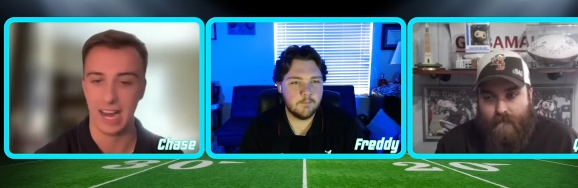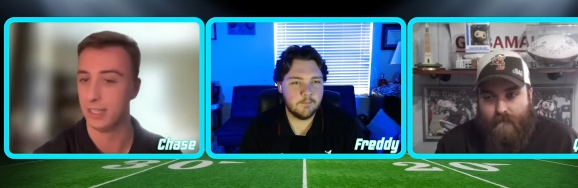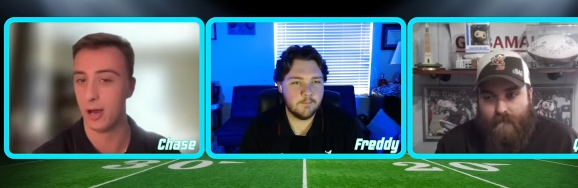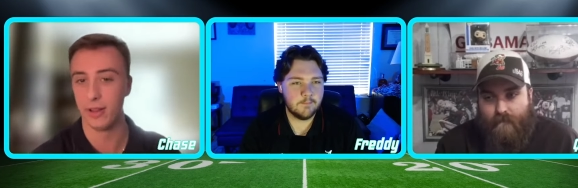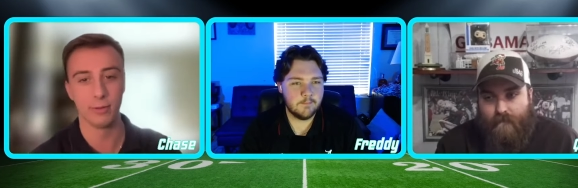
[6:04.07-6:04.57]
Speaker 1: I
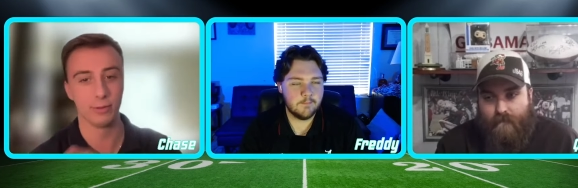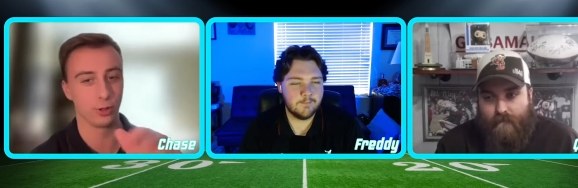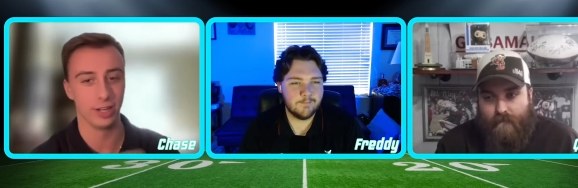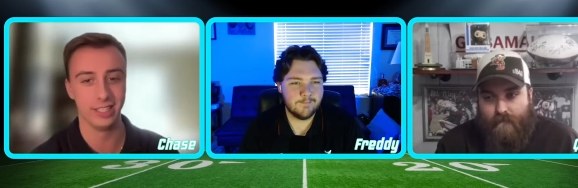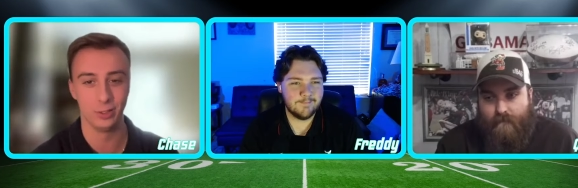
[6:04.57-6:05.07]
know that was a
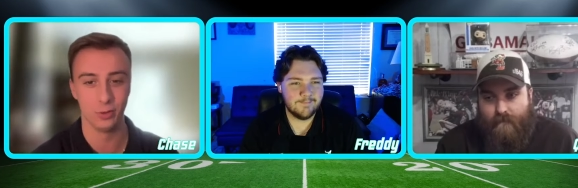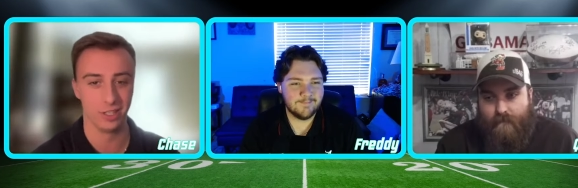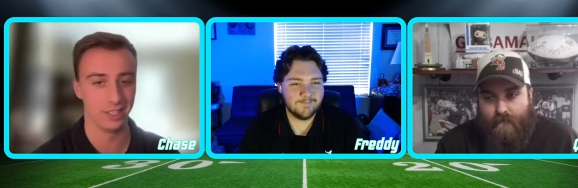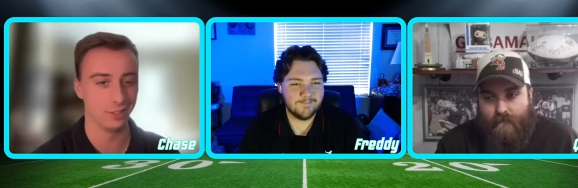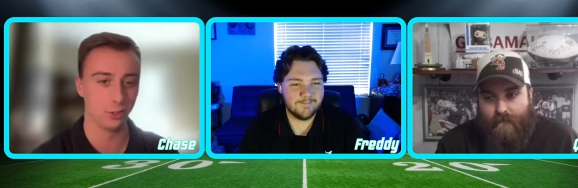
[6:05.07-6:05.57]
crazy
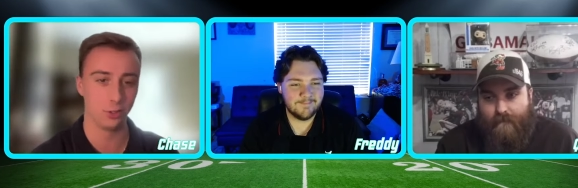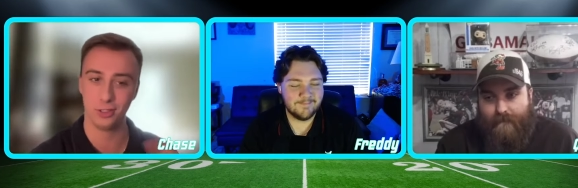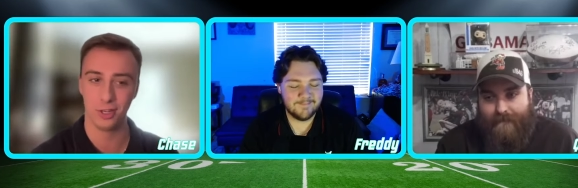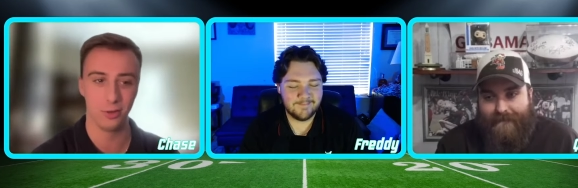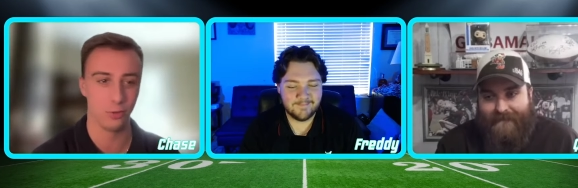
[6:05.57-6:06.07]
one. As soon
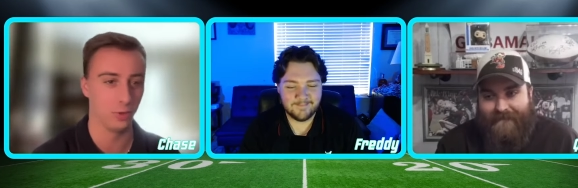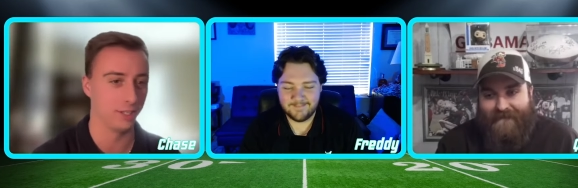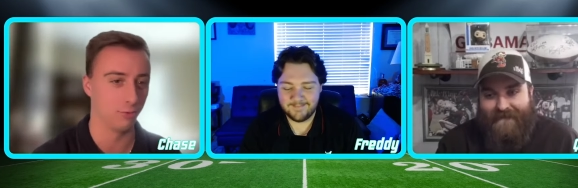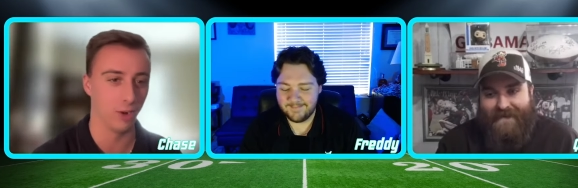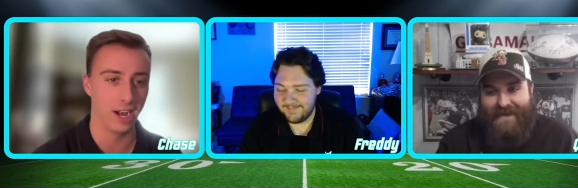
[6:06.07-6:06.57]
as y'all
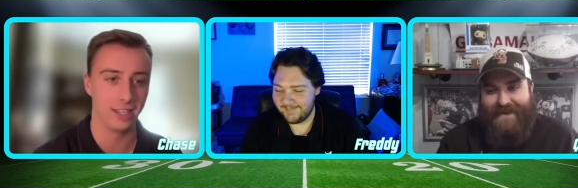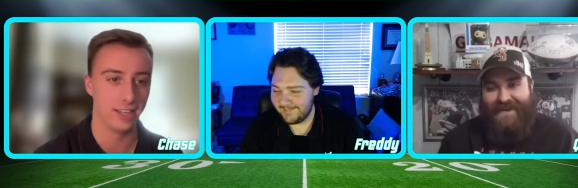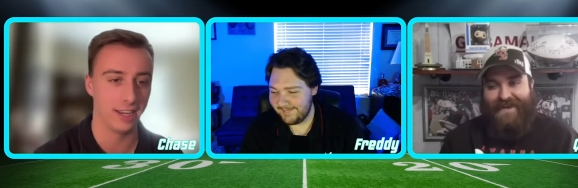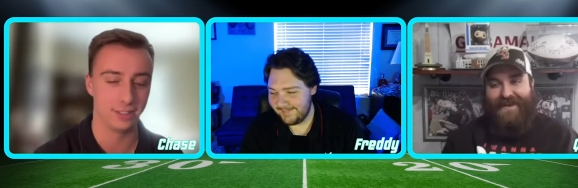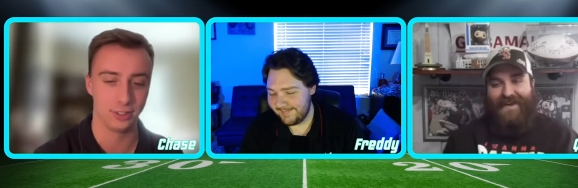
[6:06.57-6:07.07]
went Ryan
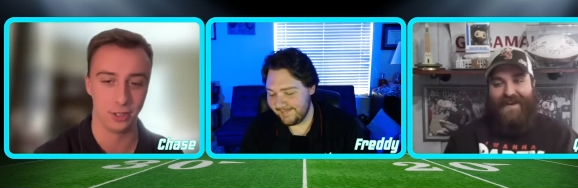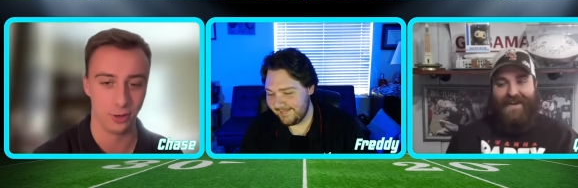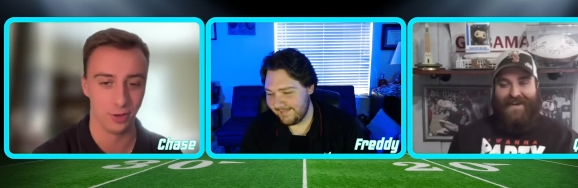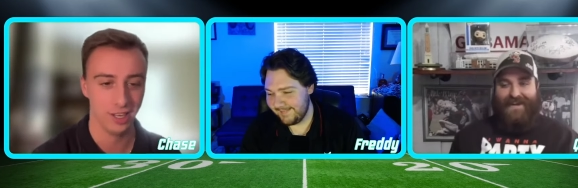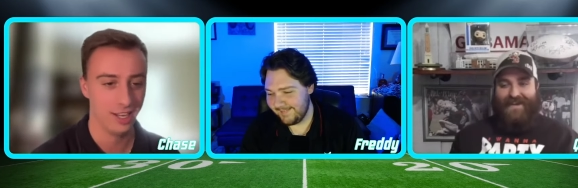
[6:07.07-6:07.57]
Day at
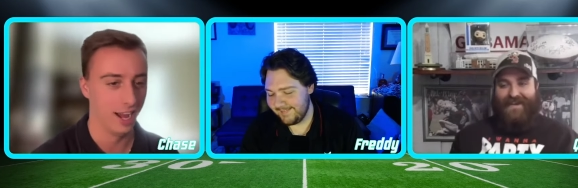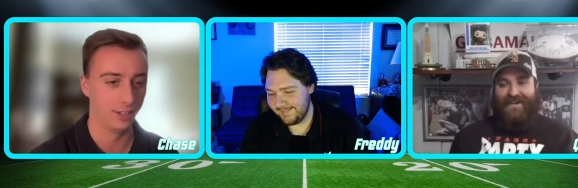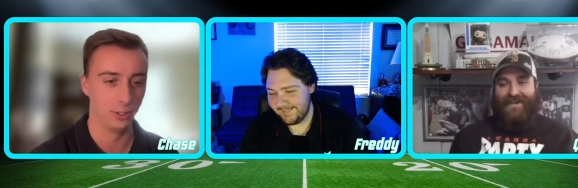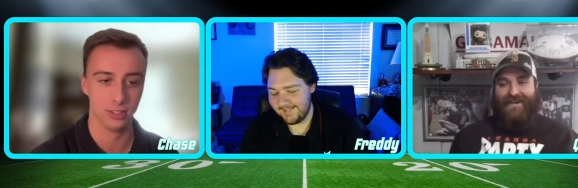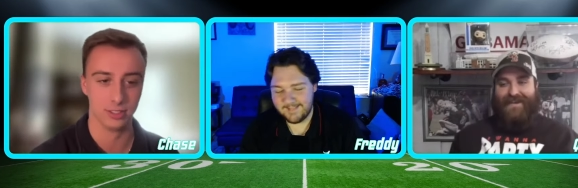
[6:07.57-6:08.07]
two,
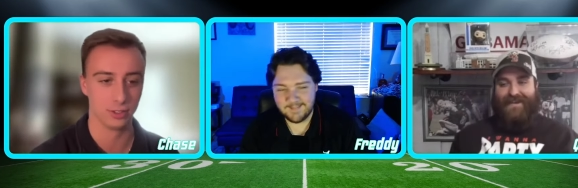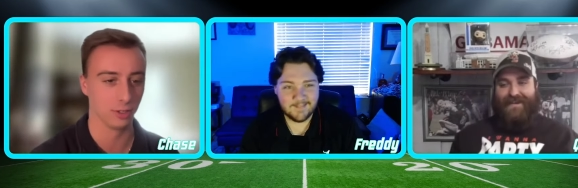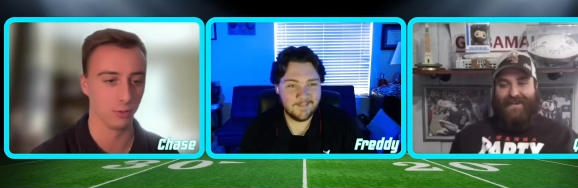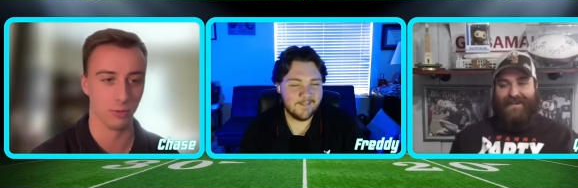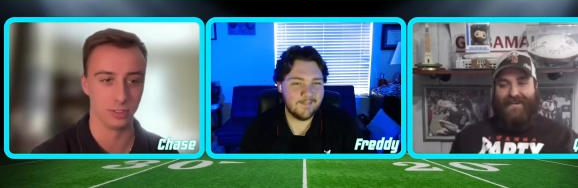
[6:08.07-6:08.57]
I knew this
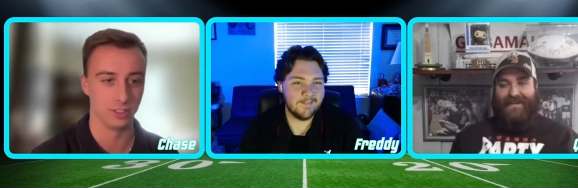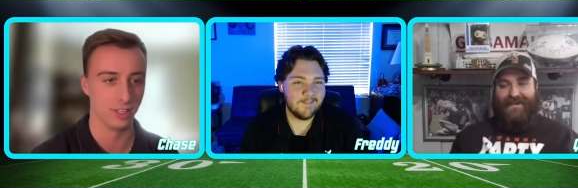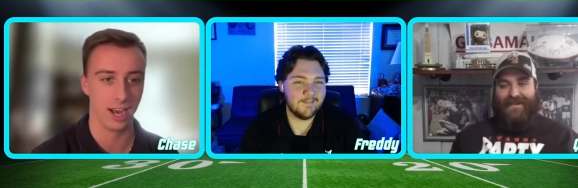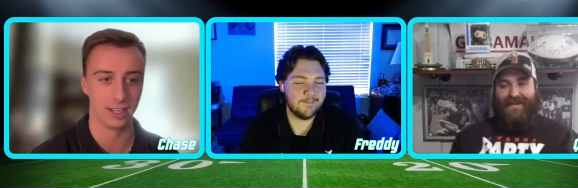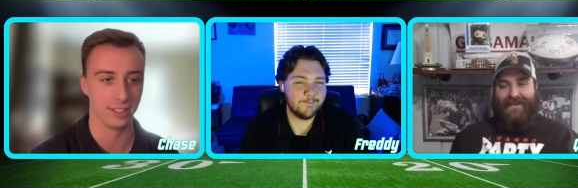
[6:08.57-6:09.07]
third one was
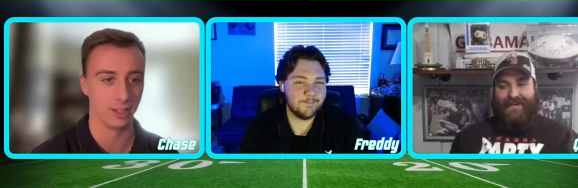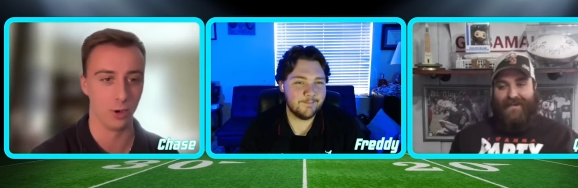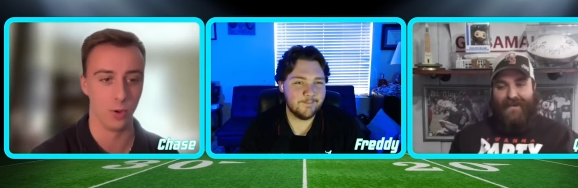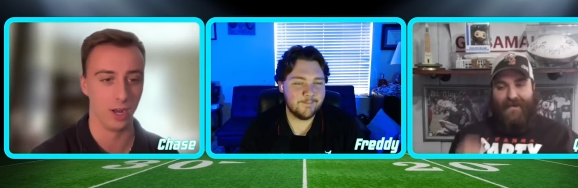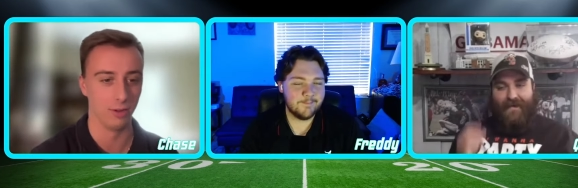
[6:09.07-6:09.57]
not going to
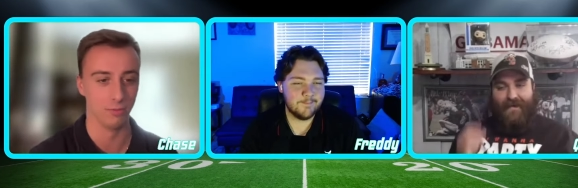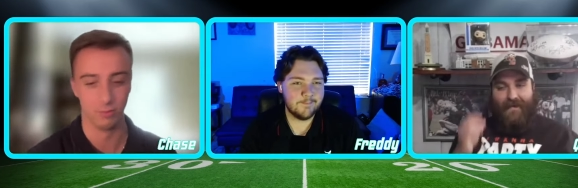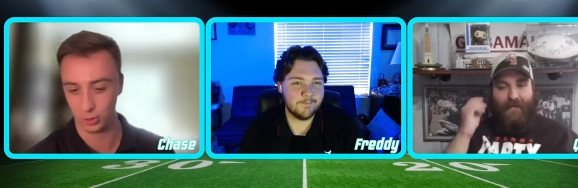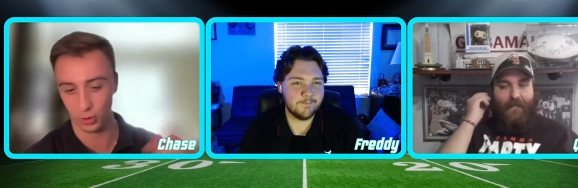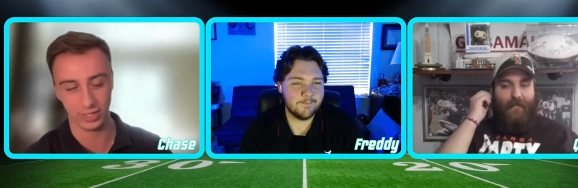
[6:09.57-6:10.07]
go well.
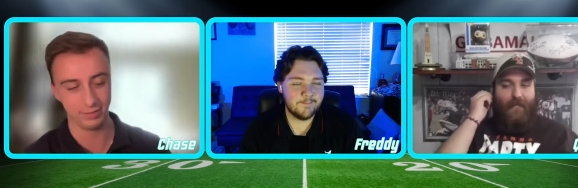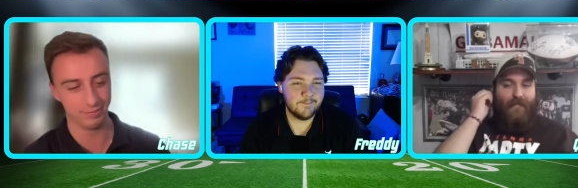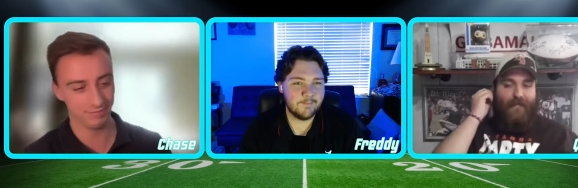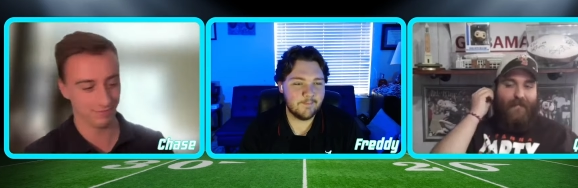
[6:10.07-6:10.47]
Quinn,